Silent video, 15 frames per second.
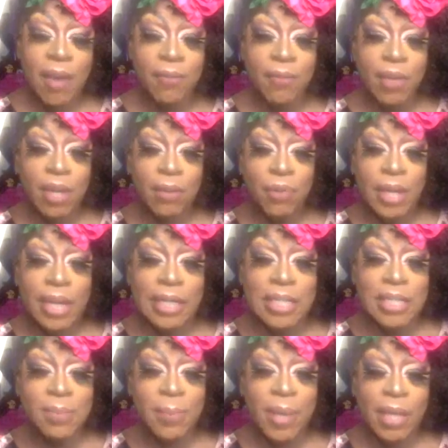If you can't
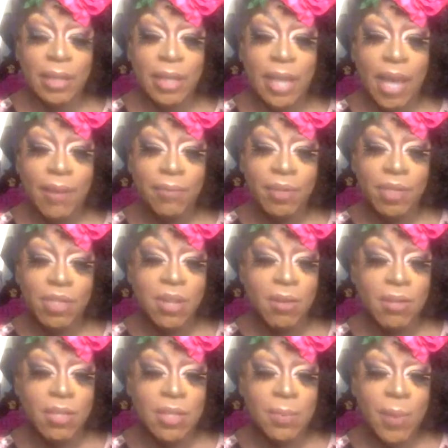spell it, have an
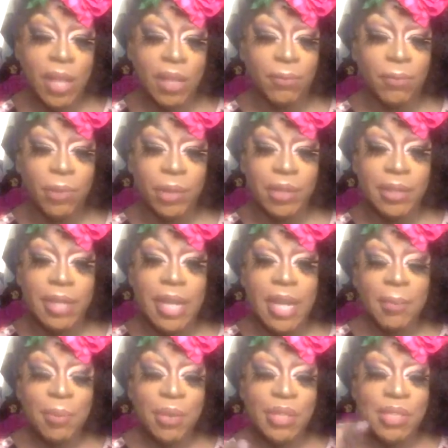adult spell it for you.
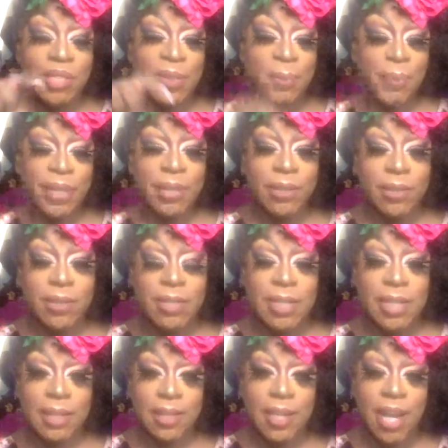Put sprinkles
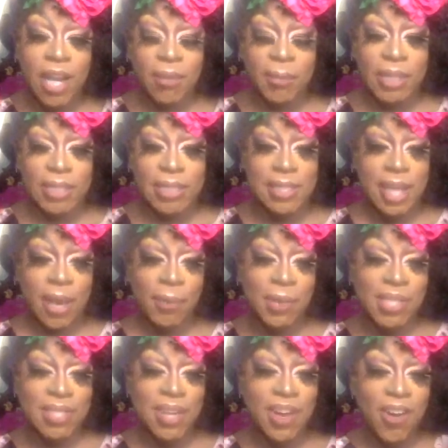in the comments. I want to
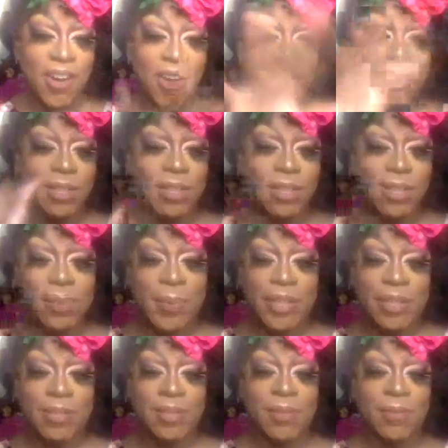see all the little
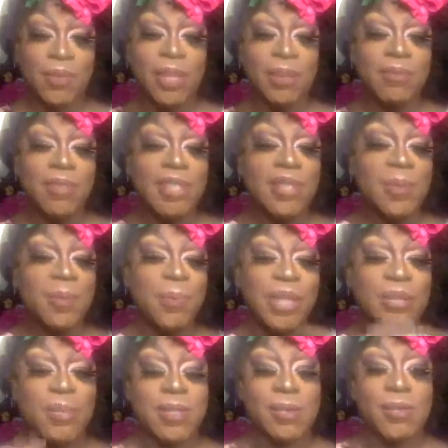sprinkles. If you love
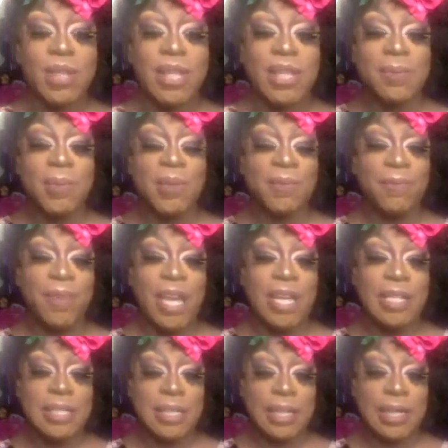sprinkles, if you like to be
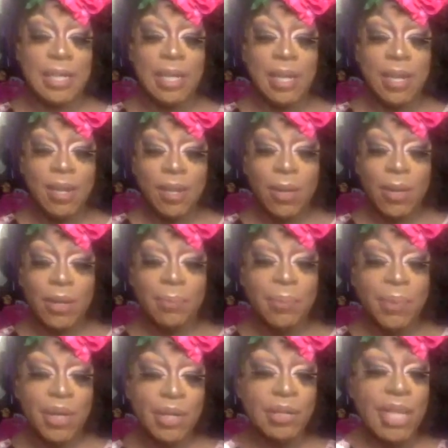fancy, go ahead and
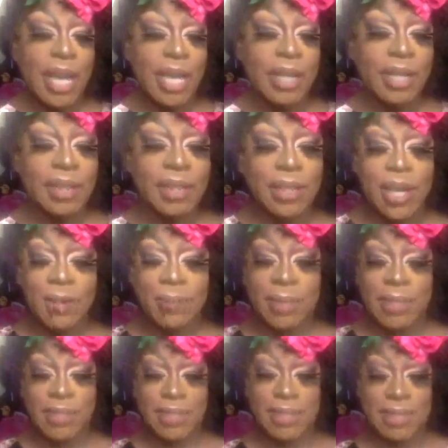put that in the
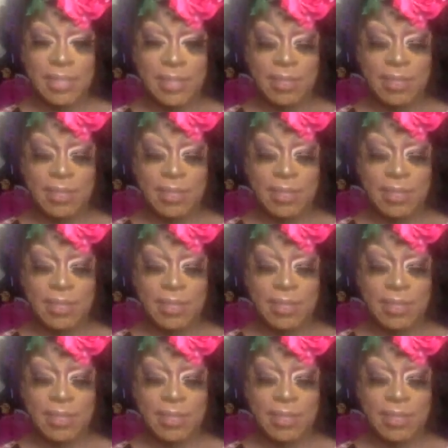comments.